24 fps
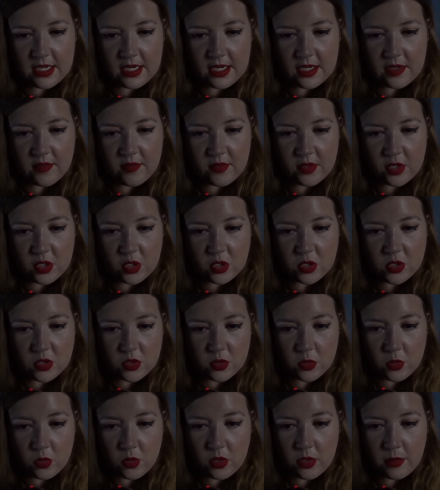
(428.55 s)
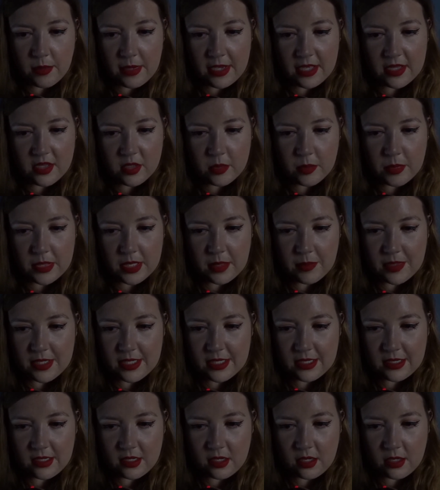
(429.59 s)
He'd forgotten all about the people
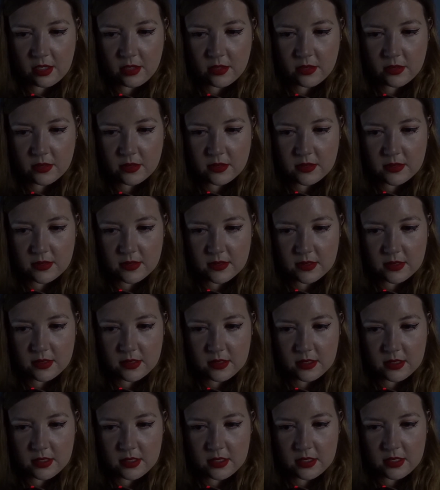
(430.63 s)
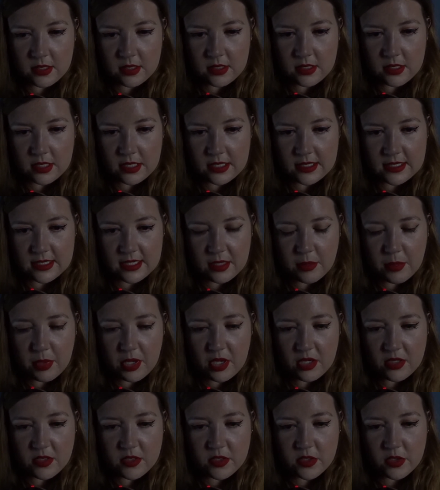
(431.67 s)
in cloaks until he
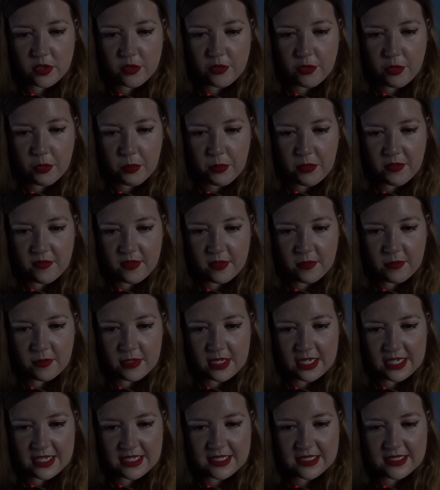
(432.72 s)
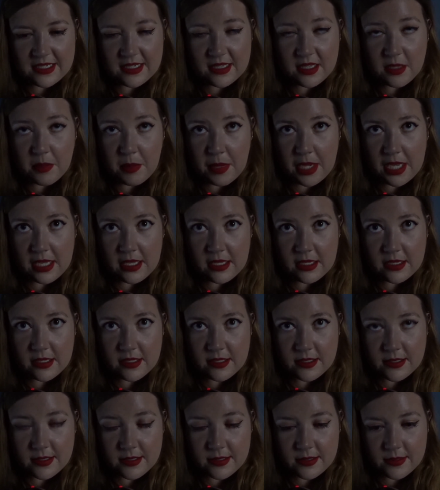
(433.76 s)
passed a group of them next to the
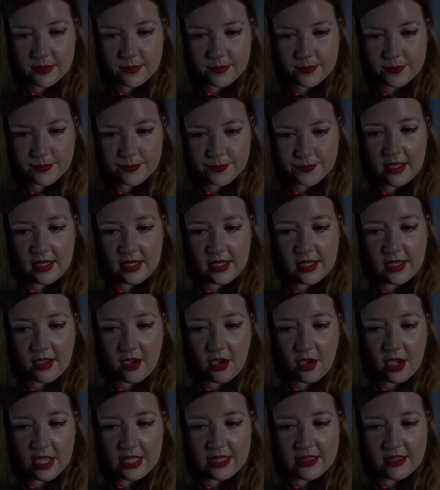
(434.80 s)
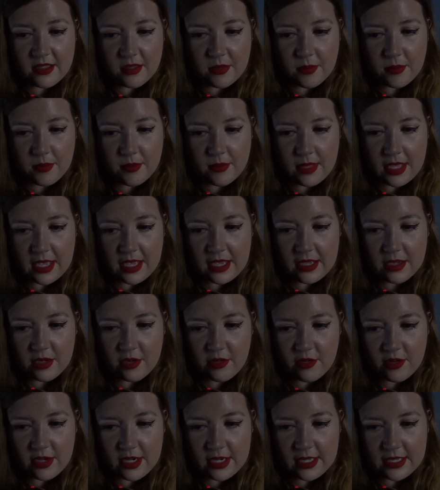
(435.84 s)
baker's. He eyed them
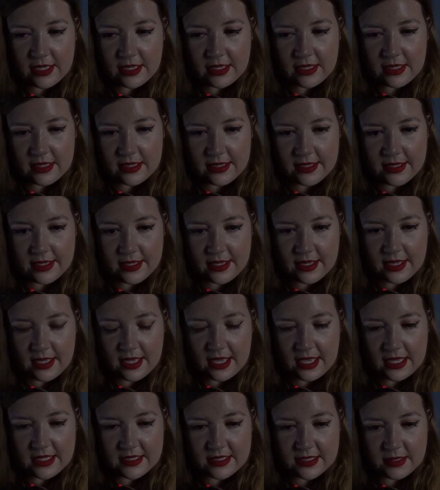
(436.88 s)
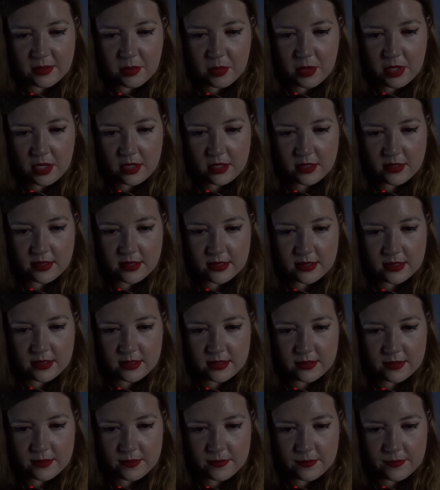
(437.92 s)
angrily as he passed.